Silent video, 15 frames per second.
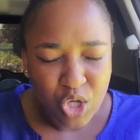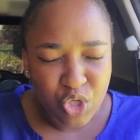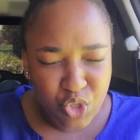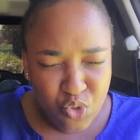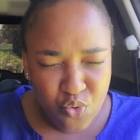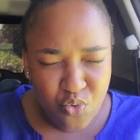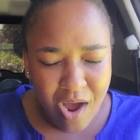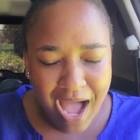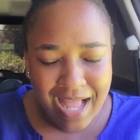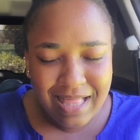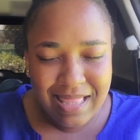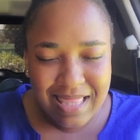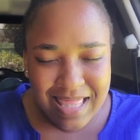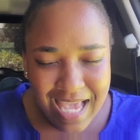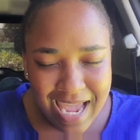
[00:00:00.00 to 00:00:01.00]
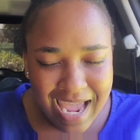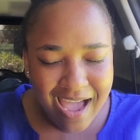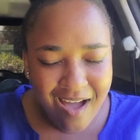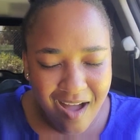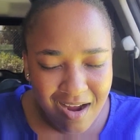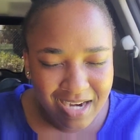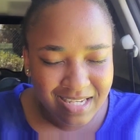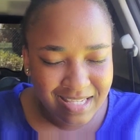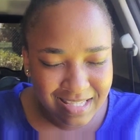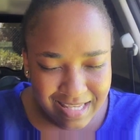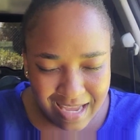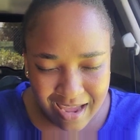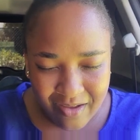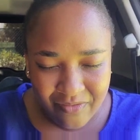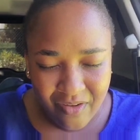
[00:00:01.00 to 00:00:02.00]
you and they are
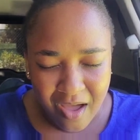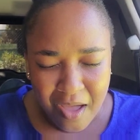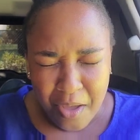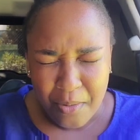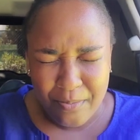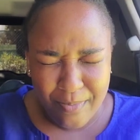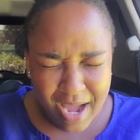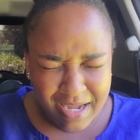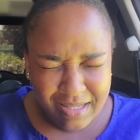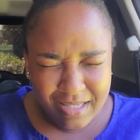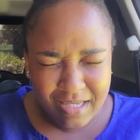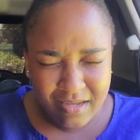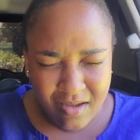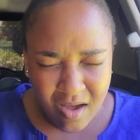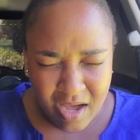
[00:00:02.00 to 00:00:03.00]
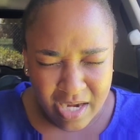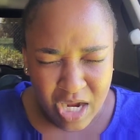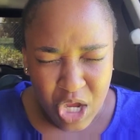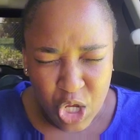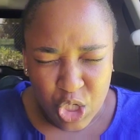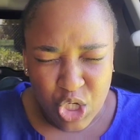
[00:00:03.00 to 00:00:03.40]
safe, mighty God.